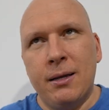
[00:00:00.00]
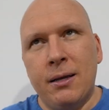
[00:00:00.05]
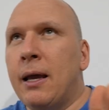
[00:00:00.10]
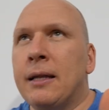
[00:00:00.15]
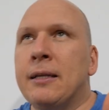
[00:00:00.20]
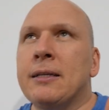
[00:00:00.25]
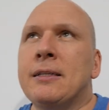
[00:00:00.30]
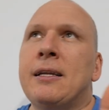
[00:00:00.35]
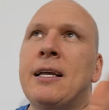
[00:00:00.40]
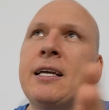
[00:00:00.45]

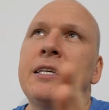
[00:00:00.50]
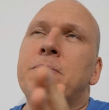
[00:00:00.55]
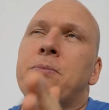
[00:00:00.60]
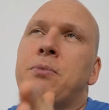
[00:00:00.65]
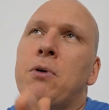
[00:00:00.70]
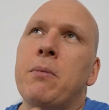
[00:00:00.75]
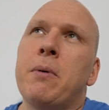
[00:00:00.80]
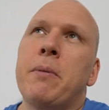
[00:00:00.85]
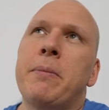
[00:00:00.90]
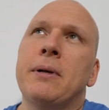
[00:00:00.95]
It is less
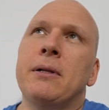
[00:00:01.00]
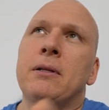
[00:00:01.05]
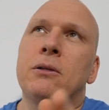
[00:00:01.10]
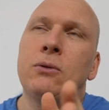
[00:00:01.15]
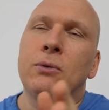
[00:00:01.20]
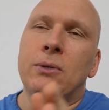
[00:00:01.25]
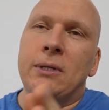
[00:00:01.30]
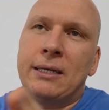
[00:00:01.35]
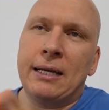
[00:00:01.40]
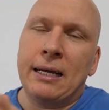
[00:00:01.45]
probable
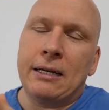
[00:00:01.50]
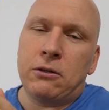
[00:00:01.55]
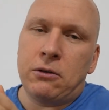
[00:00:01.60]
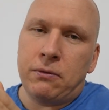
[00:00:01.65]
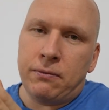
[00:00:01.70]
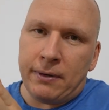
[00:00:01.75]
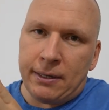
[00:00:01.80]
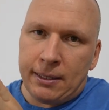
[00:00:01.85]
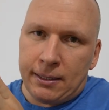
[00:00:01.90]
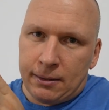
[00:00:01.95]
to get to
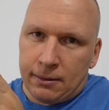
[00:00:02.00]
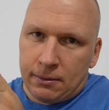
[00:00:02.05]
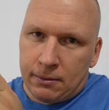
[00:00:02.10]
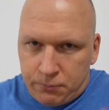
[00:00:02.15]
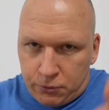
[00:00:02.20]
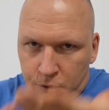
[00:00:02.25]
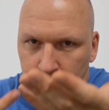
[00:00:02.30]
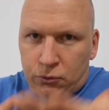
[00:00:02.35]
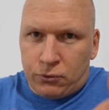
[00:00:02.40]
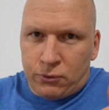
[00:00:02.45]
the
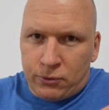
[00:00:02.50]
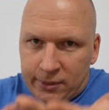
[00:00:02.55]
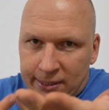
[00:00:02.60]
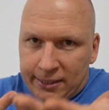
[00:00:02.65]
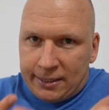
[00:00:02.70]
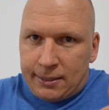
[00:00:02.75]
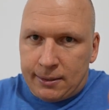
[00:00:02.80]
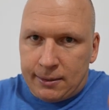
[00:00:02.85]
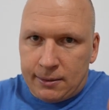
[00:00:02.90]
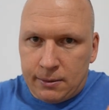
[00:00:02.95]

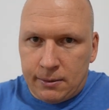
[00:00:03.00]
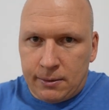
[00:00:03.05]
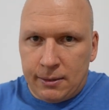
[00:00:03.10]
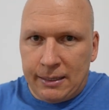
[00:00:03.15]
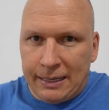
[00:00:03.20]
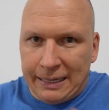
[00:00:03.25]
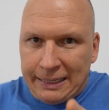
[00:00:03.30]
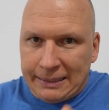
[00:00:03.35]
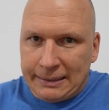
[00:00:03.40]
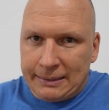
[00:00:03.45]
protruded
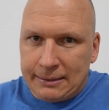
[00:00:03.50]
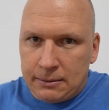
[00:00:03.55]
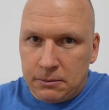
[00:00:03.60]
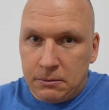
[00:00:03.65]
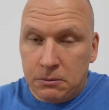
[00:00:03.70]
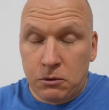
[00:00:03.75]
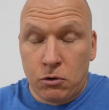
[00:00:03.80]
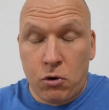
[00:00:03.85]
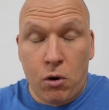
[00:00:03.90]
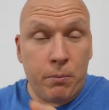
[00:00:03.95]
lens
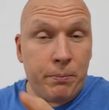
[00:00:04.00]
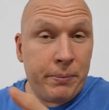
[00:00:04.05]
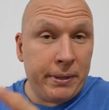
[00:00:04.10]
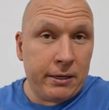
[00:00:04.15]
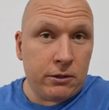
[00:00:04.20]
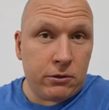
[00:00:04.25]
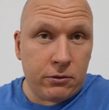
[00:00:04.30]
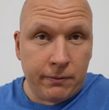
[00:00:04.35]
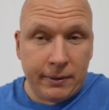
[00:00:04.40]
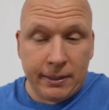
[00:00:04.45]

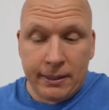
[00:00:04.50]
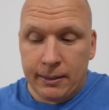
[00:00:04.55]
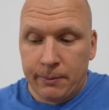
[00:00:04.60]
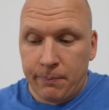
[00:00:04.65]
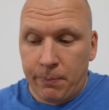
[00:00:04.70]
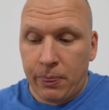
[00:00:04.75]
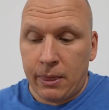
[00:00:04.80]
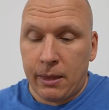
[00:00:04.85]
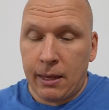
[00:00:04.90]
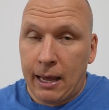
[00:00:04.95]
compared to the
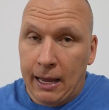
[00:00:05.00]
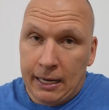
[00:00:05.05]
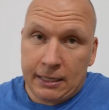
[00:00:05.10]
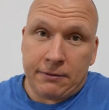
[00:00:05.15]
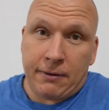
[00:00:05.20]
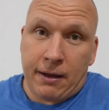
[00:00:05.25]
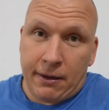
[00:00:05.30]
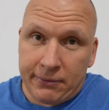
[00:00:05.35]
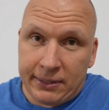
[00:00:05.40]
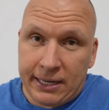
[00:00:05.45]

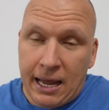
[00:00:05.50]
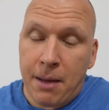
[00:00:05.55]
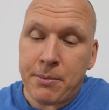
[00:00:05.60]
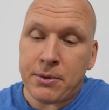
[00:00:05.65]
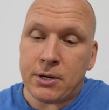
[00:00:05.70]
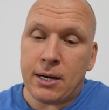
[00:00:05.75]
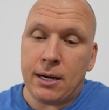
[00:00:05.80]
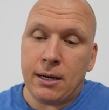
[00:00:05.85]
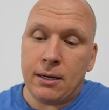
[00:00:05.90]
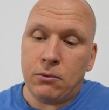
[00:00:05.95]
X5
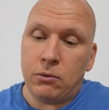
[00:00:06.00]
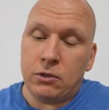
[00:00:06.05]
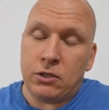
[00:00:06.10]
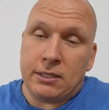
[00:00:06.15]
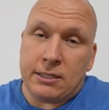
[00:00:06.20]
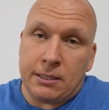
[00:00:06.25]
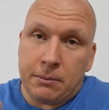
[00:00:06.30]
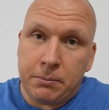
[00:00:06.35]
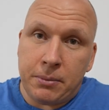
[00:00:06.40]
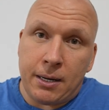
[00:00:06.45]
camera, which
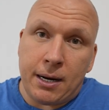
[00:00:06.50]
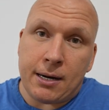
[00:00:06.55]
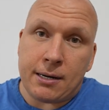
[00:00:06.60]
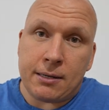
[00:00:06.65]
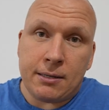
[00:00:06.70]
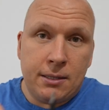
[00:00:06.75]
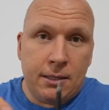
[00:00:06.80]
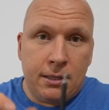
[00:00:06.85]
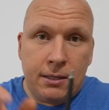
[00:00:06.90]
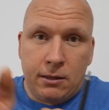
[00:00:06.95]
is a
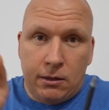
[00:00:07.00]
bar,